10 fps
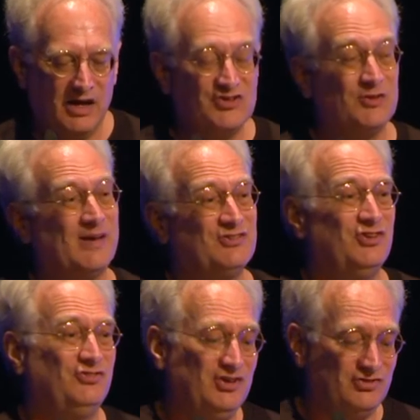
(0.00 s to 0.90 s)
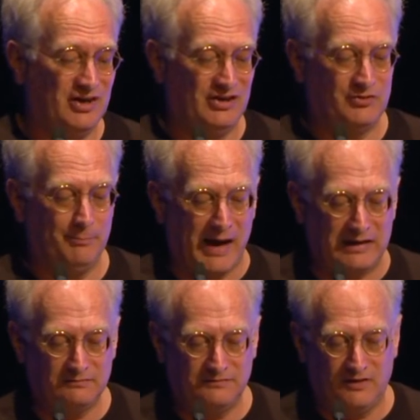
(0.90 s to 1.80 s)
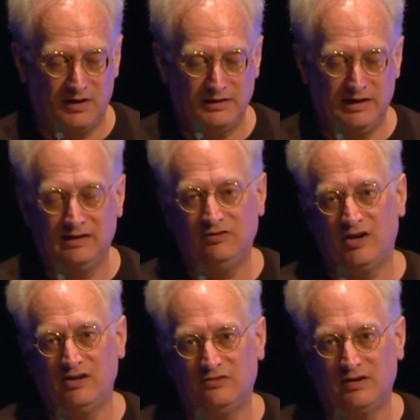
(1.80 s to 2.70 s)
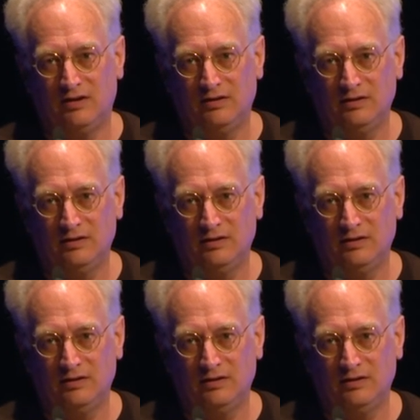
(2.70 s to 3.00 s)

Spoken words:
is about statistics and pattern finding in data.